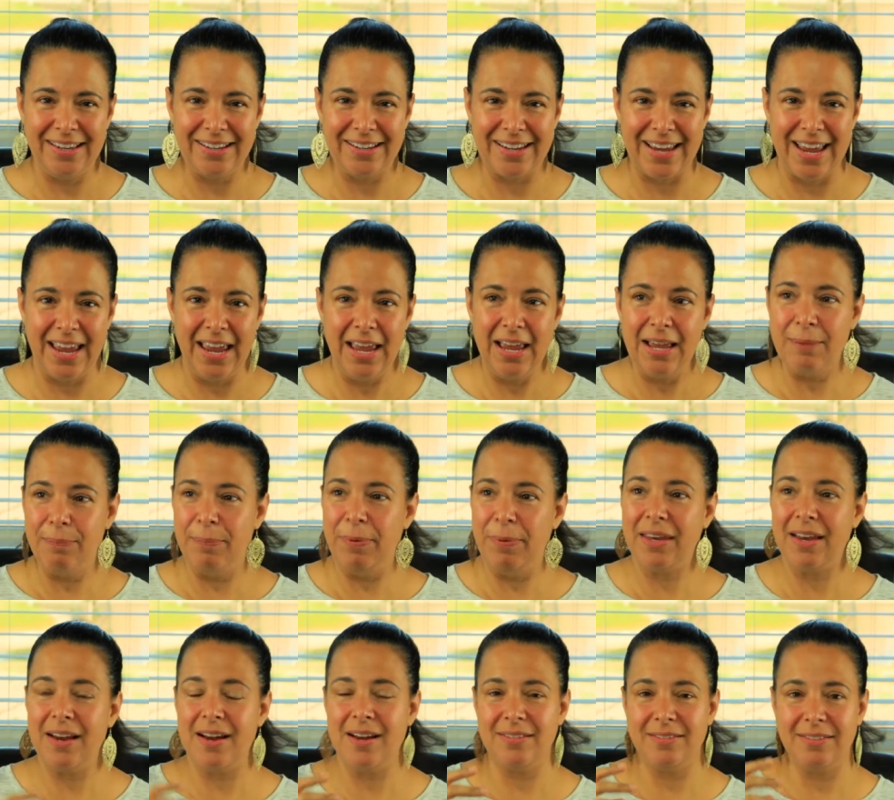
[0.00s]
Okay?
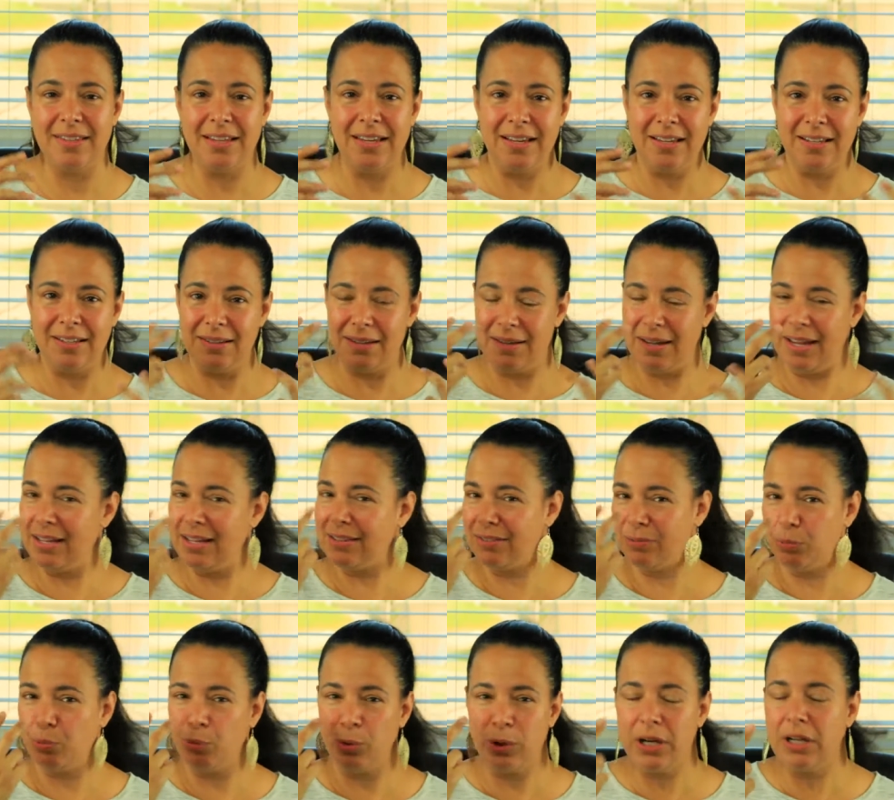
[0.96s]
Because
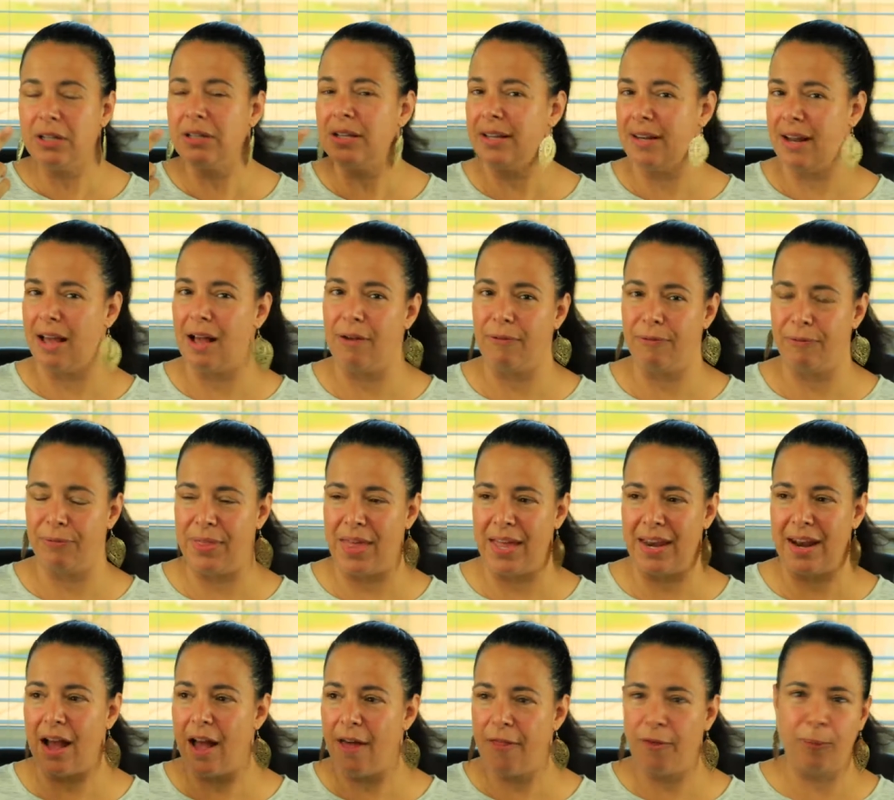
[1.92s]
it's real enough
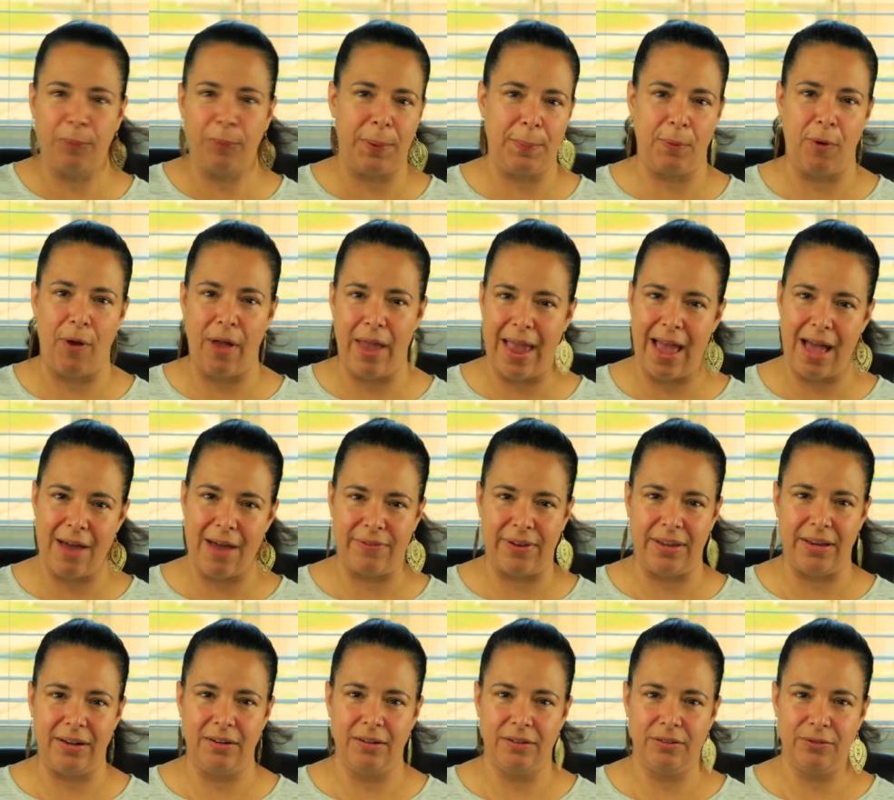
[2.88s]
that other people have
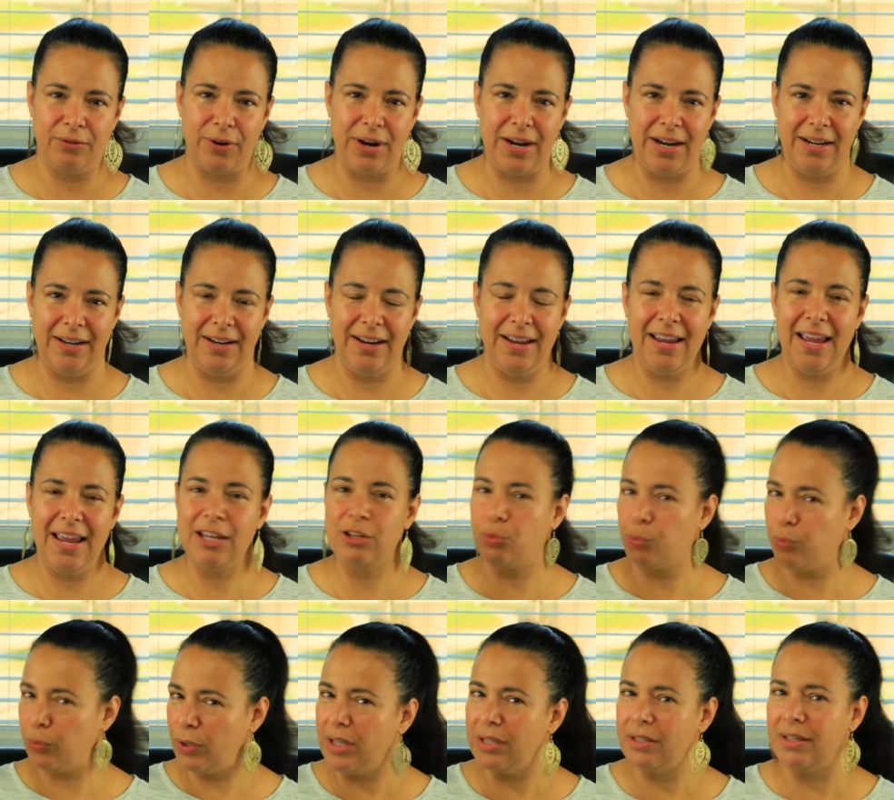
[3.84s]
it, right?
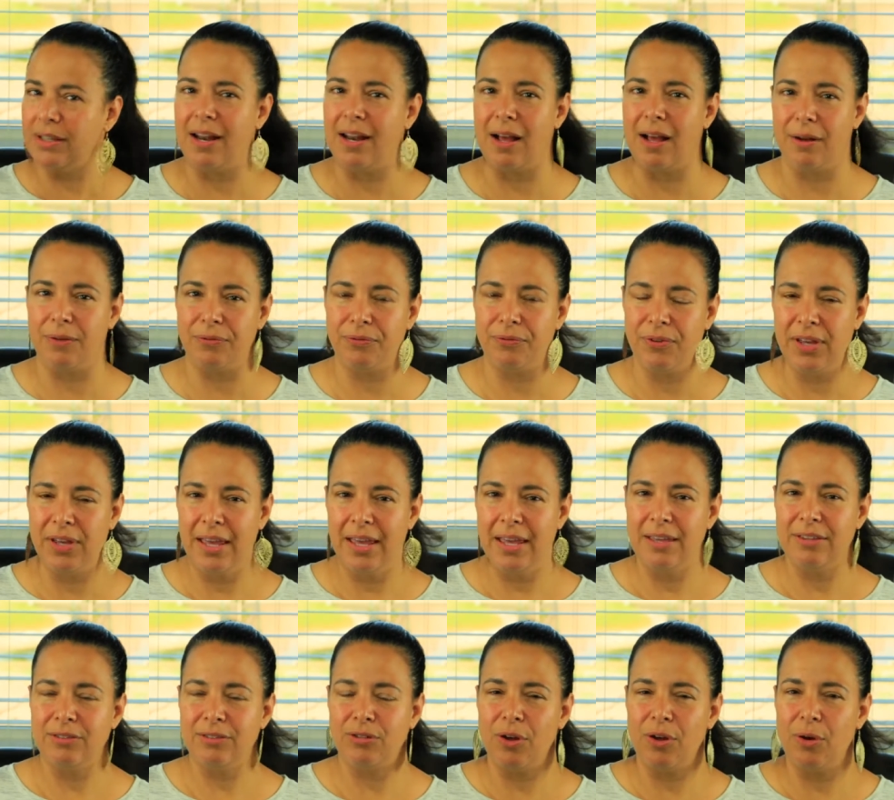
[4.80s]
It's real enough.
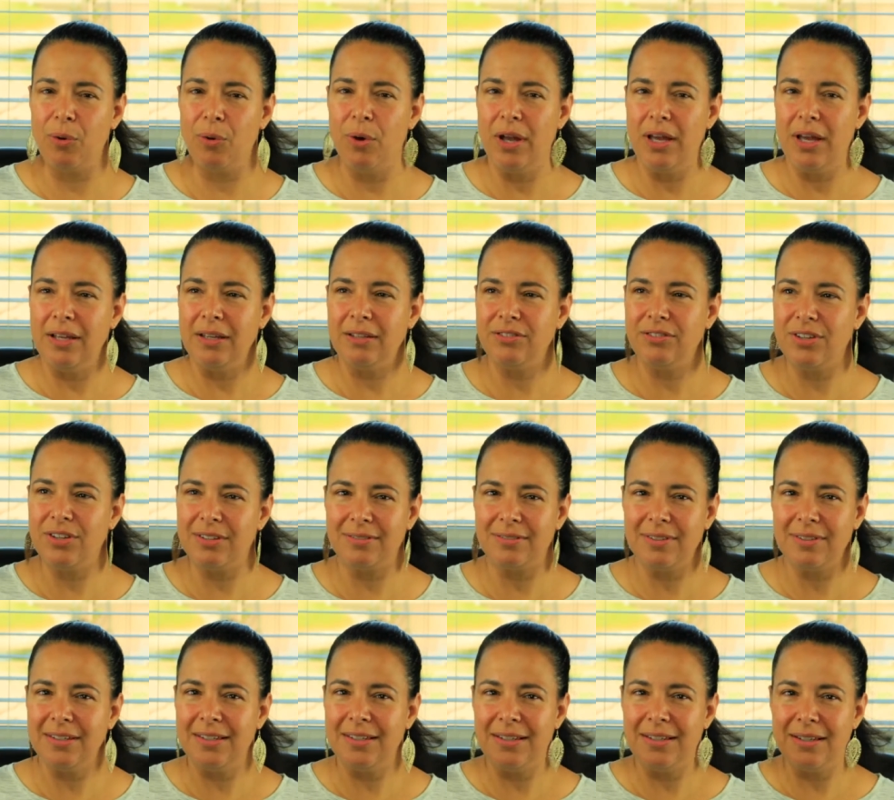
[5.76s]
So
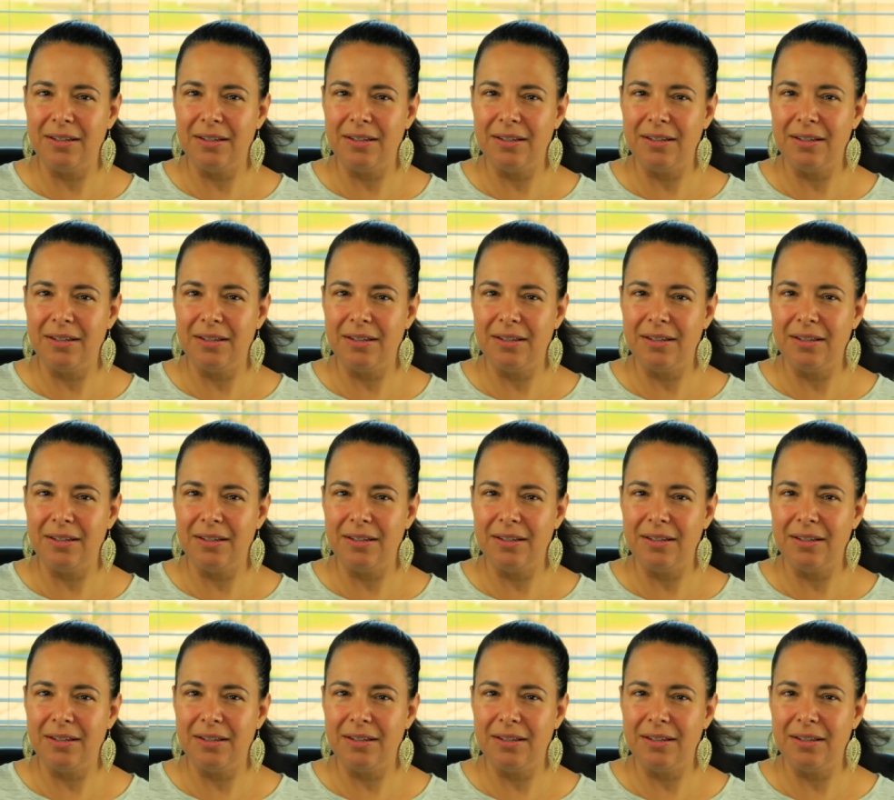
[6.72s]
just